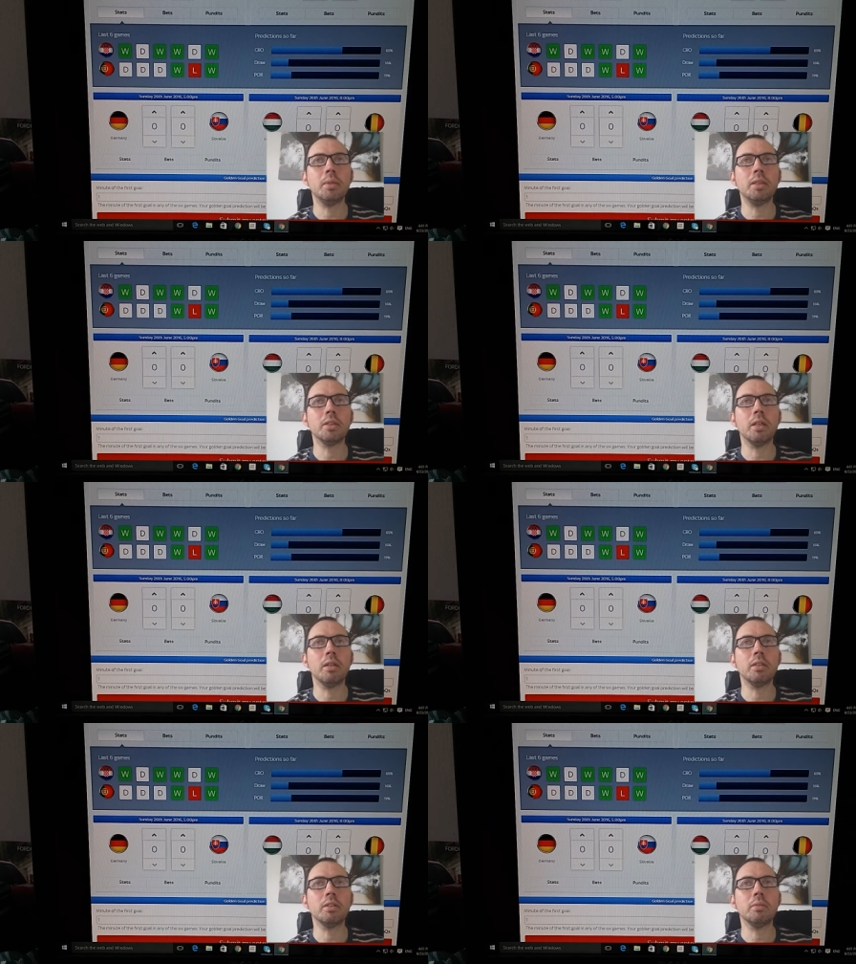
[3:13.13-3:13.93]
It is
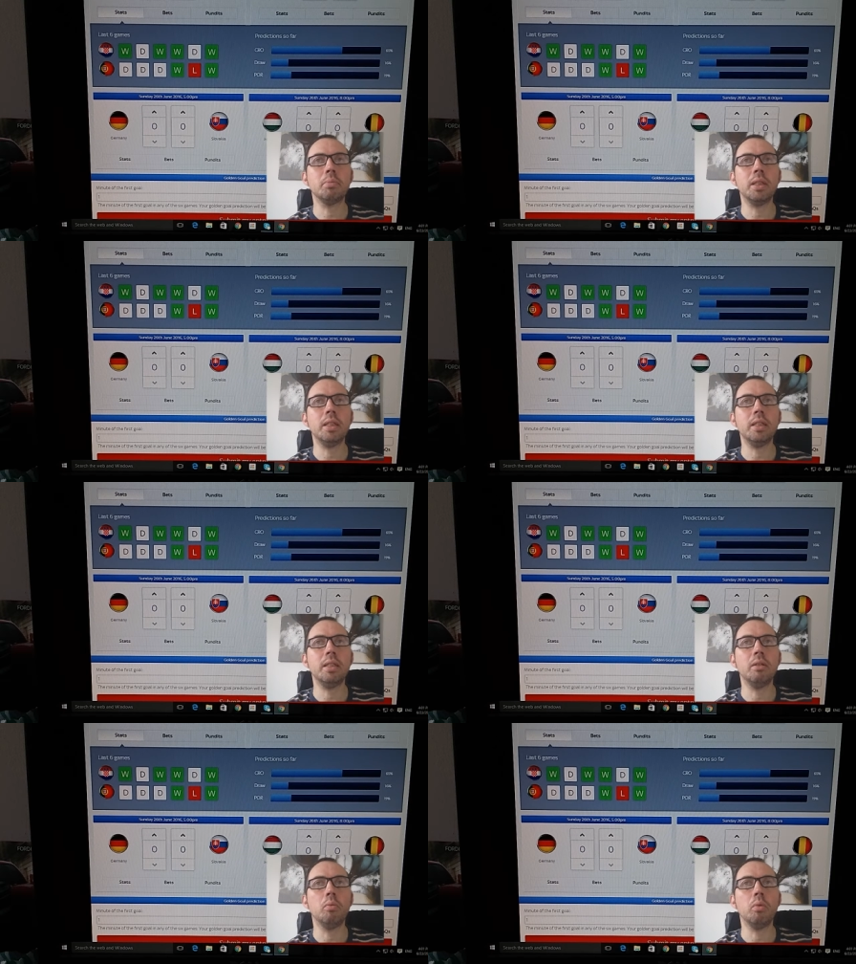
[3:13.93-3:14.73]
going to
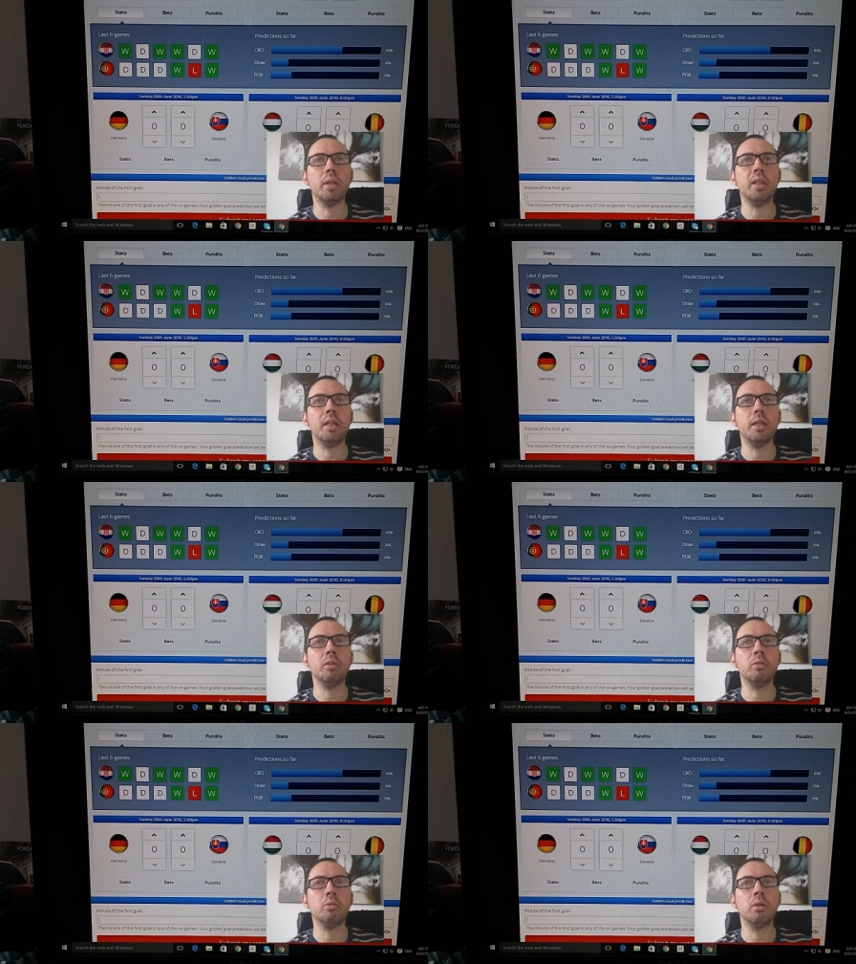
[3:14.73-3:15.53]
be one
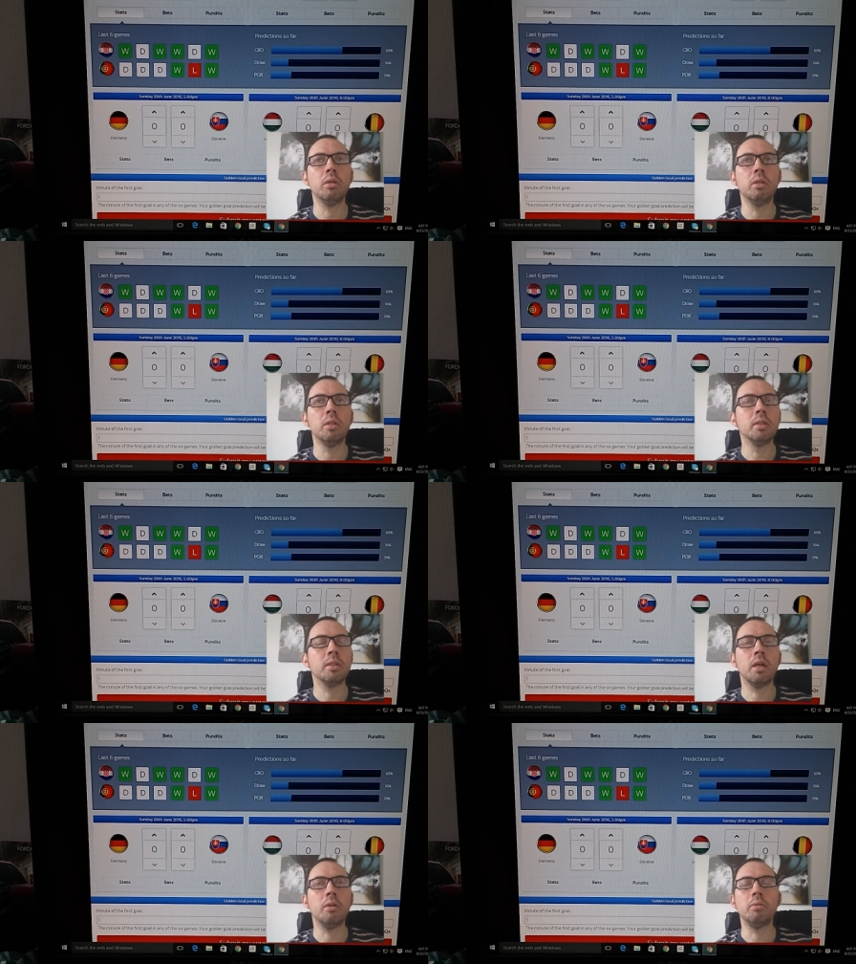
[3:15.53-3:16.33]
0
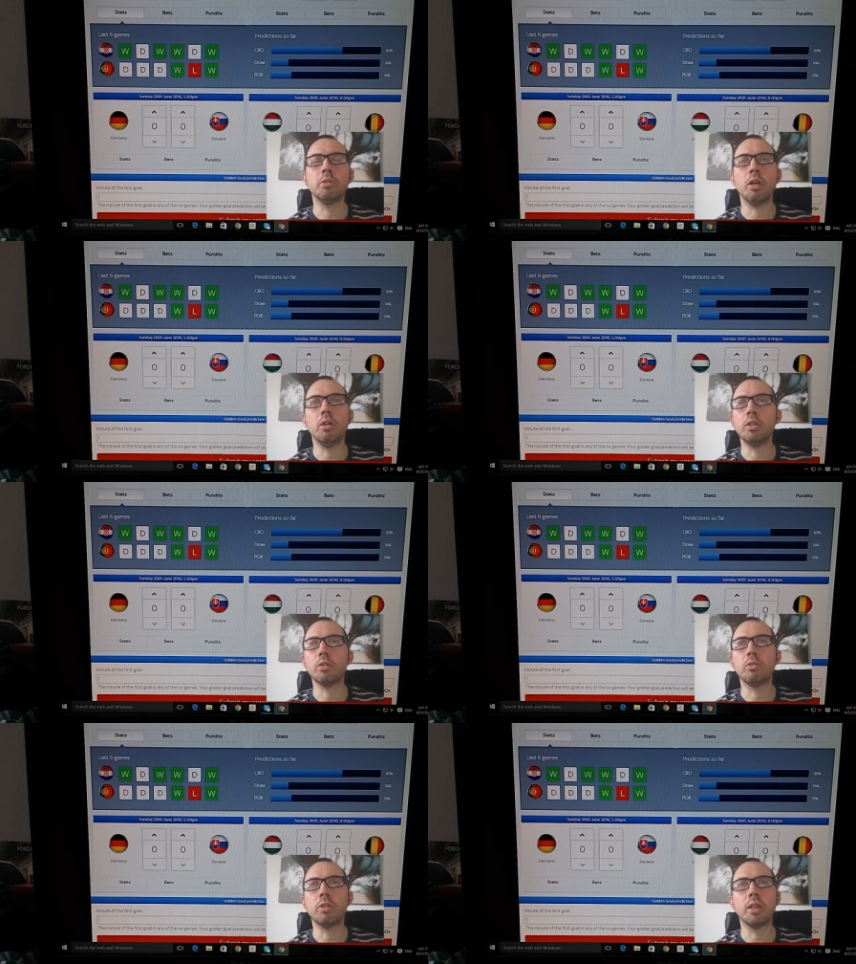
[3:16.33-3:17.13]
No, it was a high
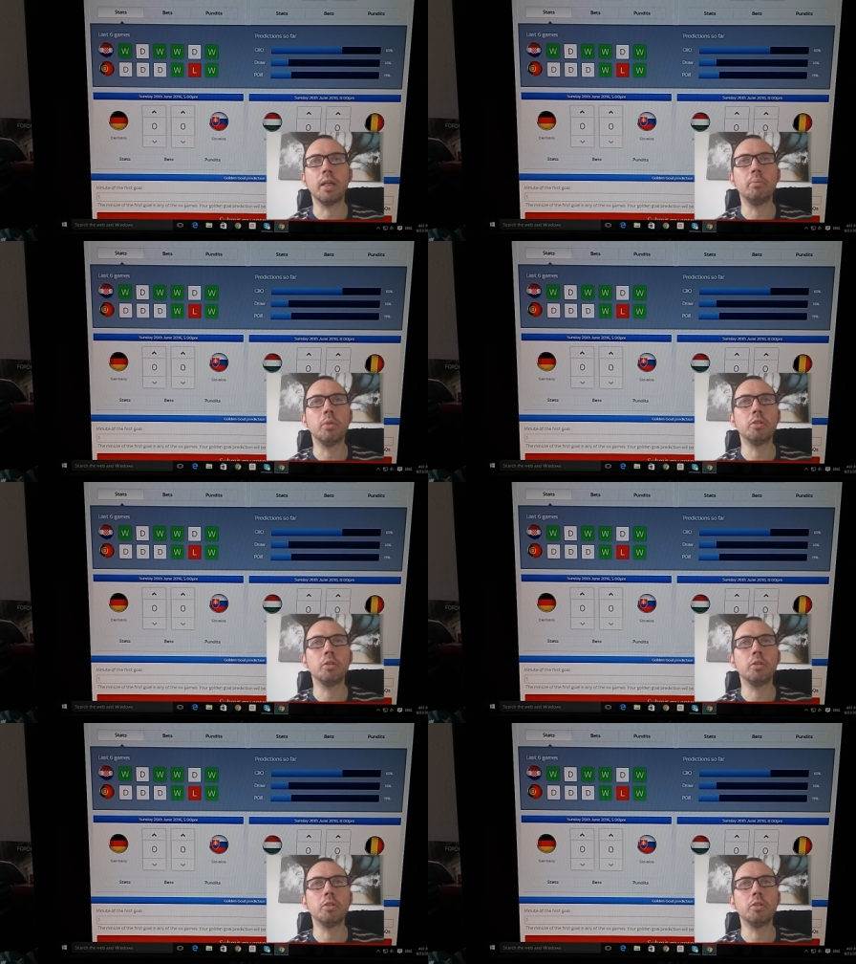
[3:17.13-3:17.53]
scoring game.